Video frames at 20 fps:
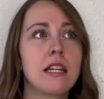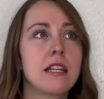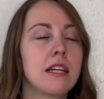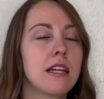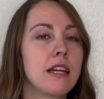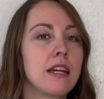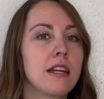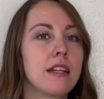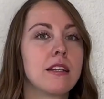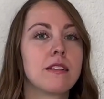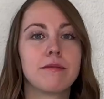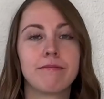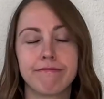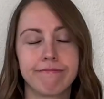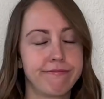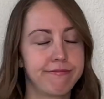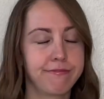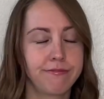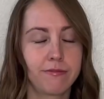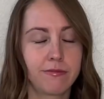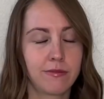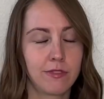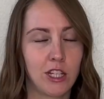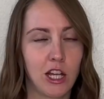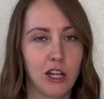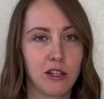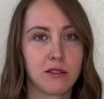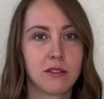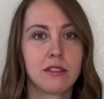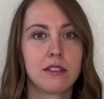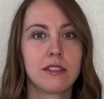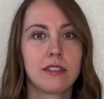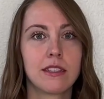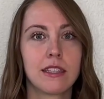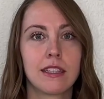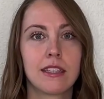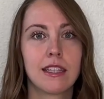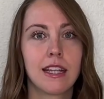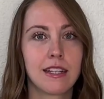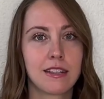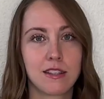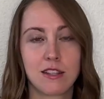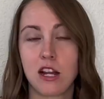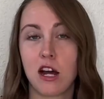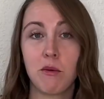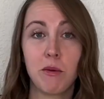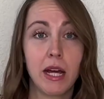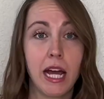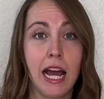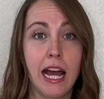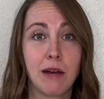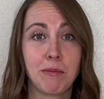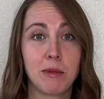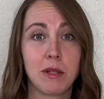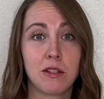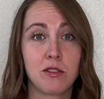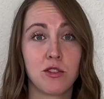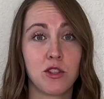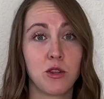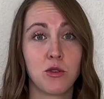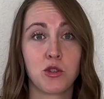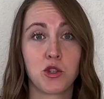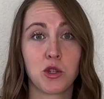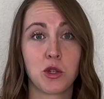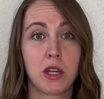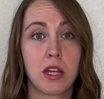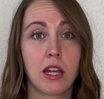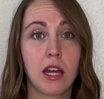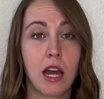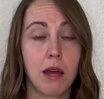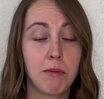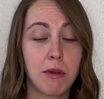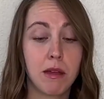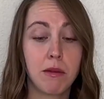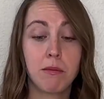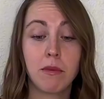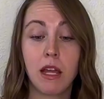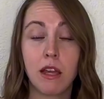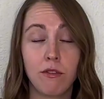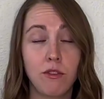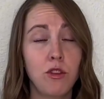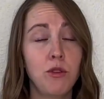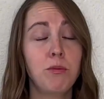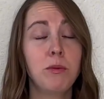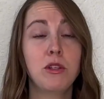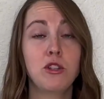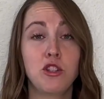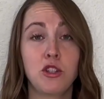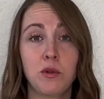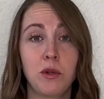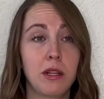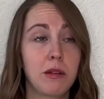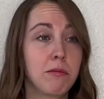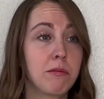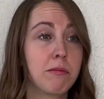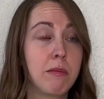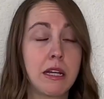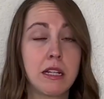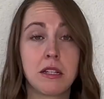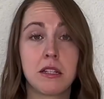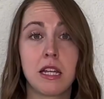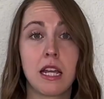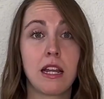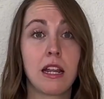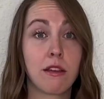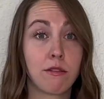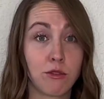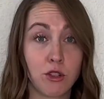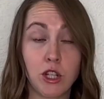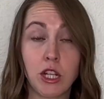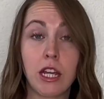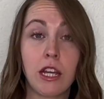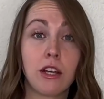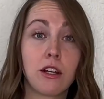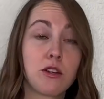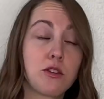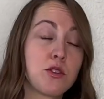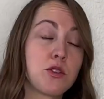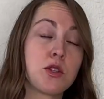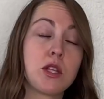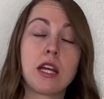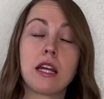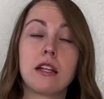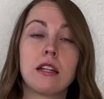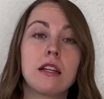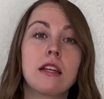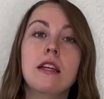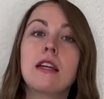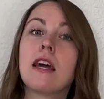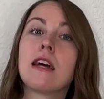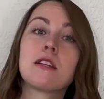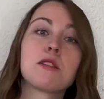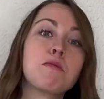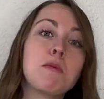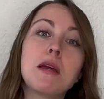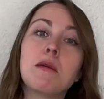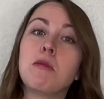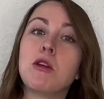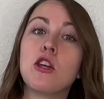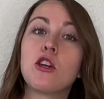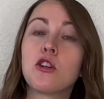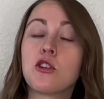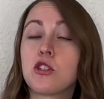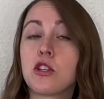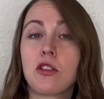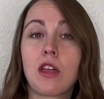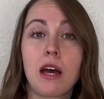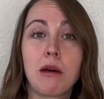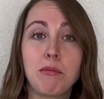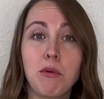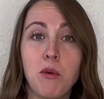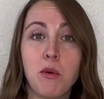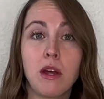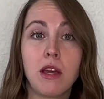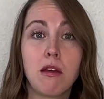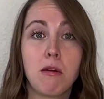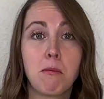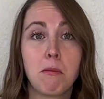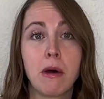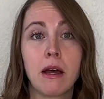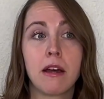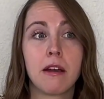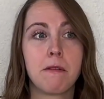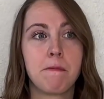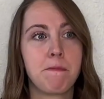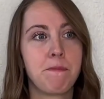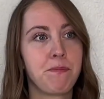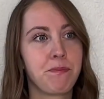And no, that's not what happens usually. I mean, if you've been doing meditating for years, then yes, maybe you're to that point. But